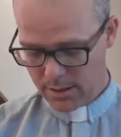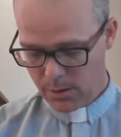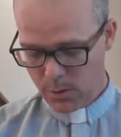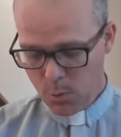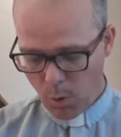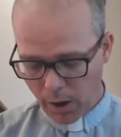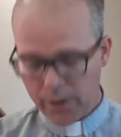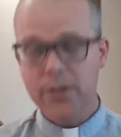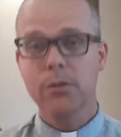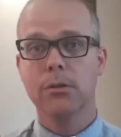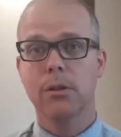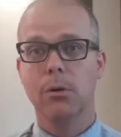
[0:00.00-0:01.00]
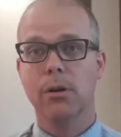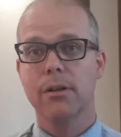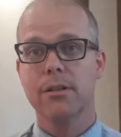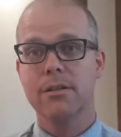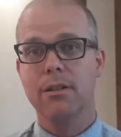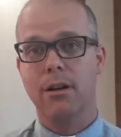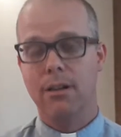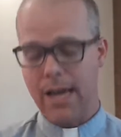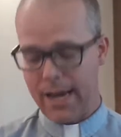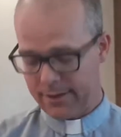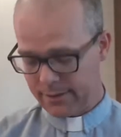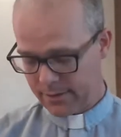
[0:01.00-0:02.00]
Who are you, Lord? Saul
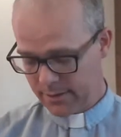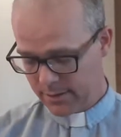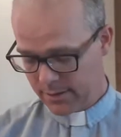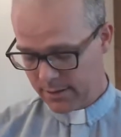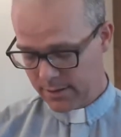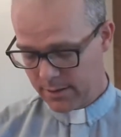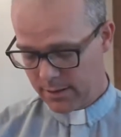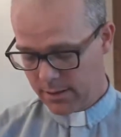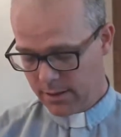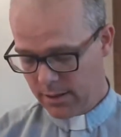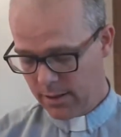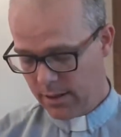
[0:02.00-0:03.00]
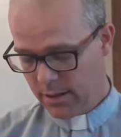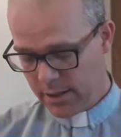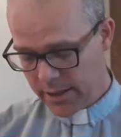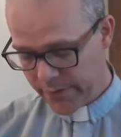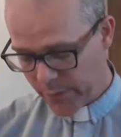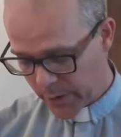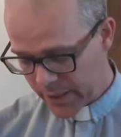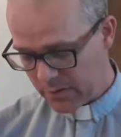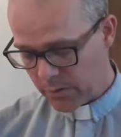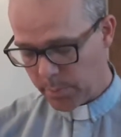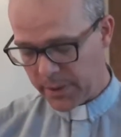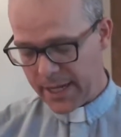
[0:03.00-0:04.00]
asked. And the voice
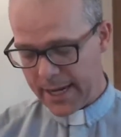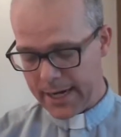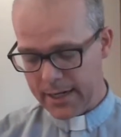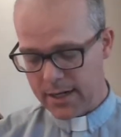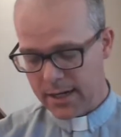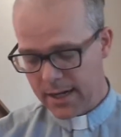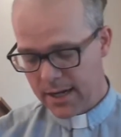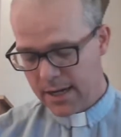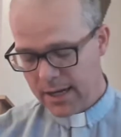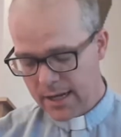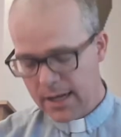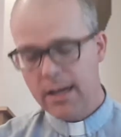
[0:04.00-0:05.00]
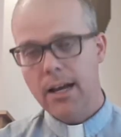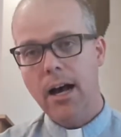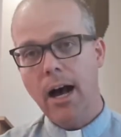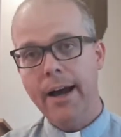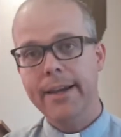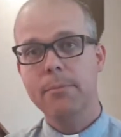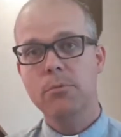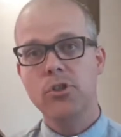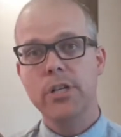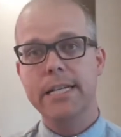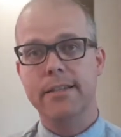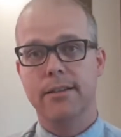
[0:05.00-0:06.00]
replied, I am
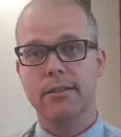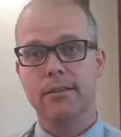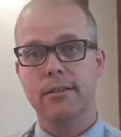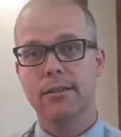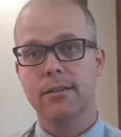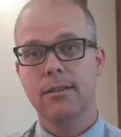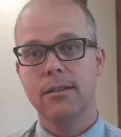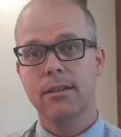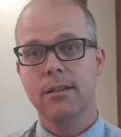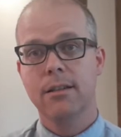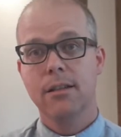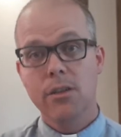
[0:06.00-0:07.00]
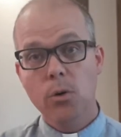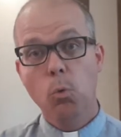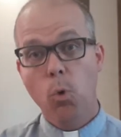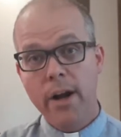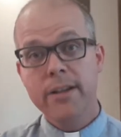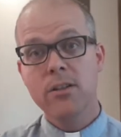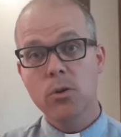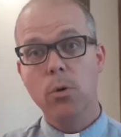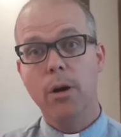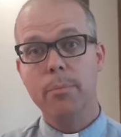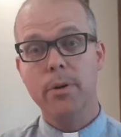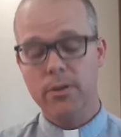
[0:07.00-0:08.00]
Jesus, the one you
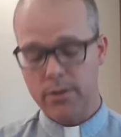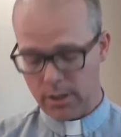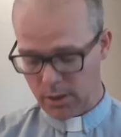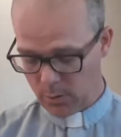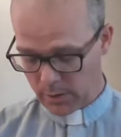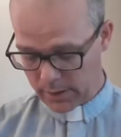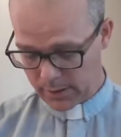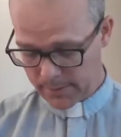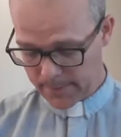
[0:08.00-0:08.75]
are persecuting.